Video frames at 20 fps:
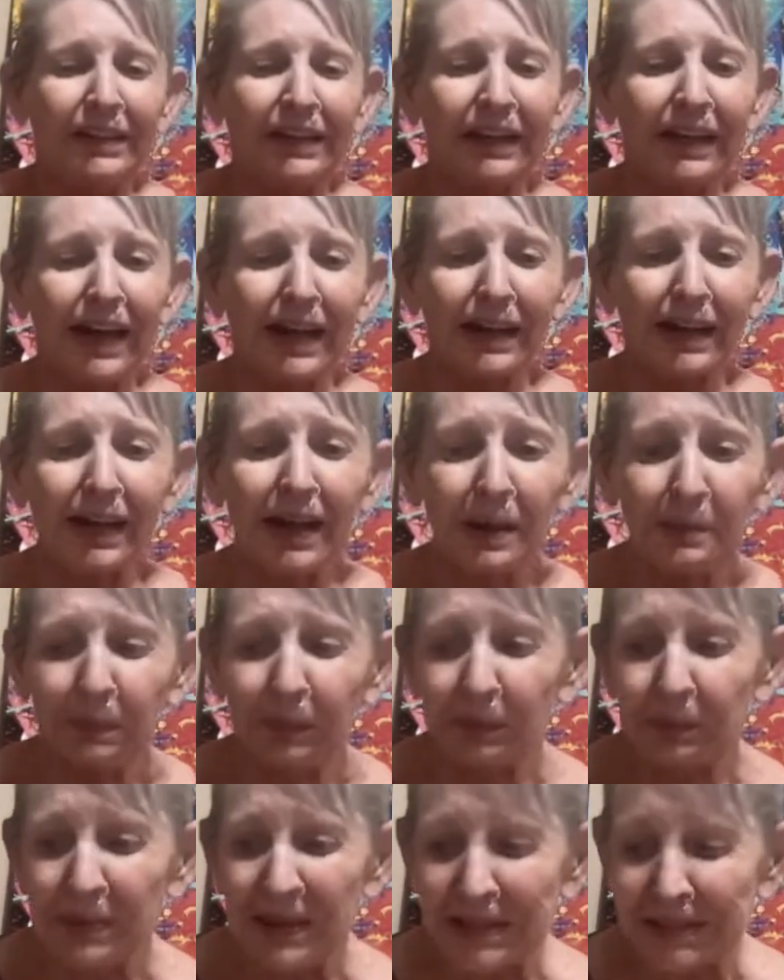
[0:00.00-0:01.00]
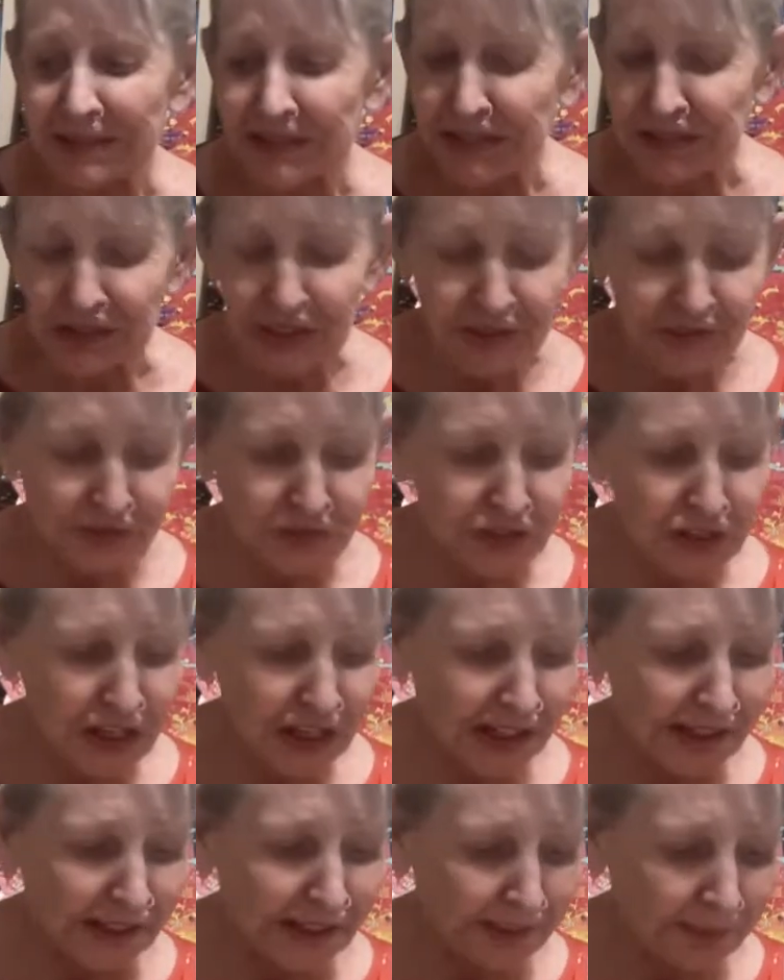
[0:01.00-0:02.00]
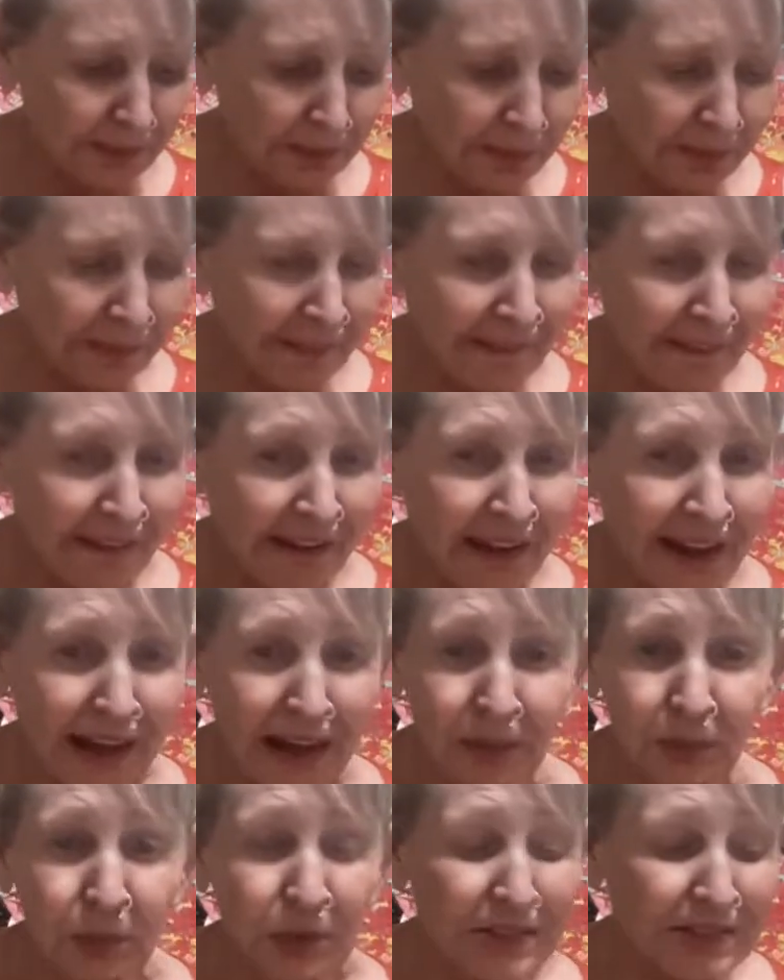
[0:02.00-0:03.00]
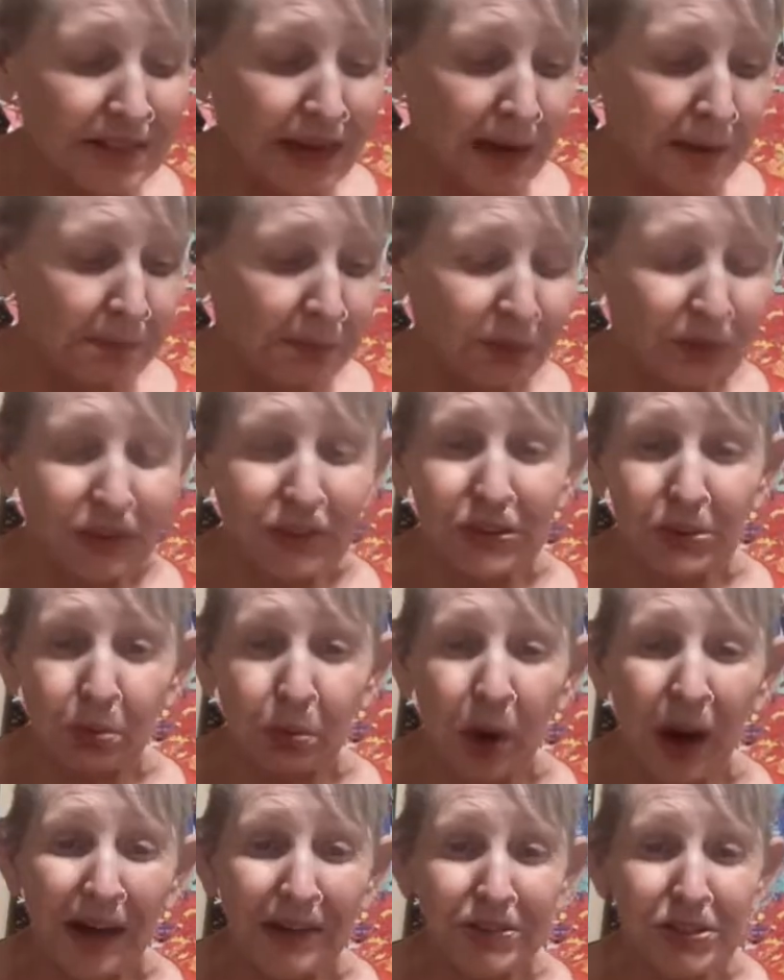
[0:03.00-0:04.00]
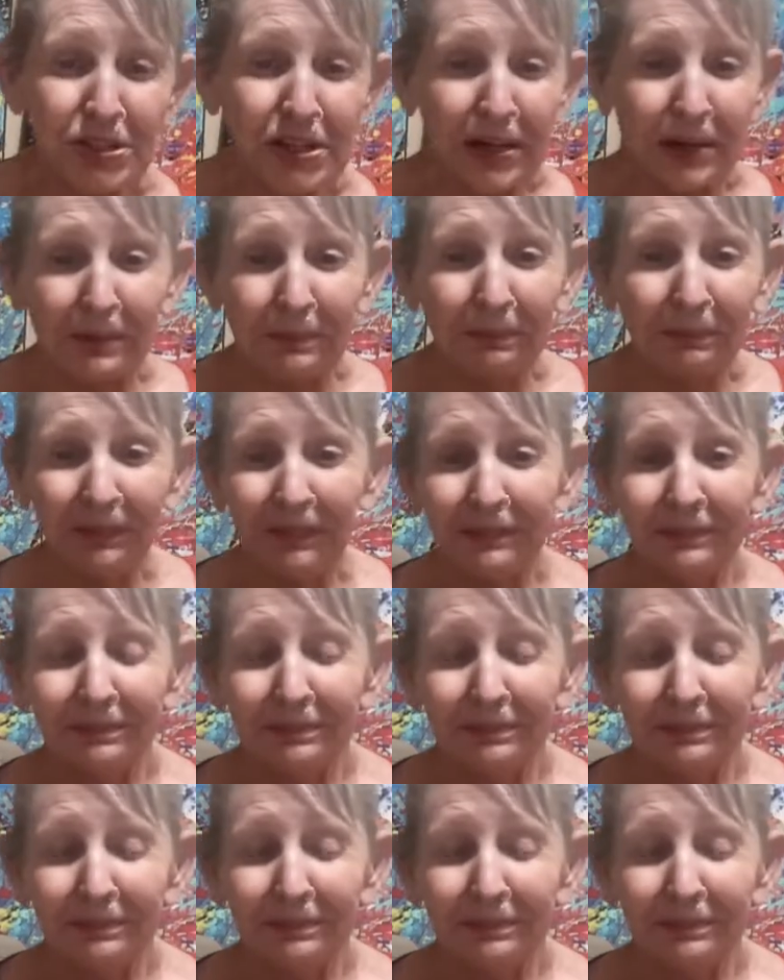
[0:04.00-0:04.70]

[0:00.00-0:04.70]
Got a couple pieces of chicken and was able to watch him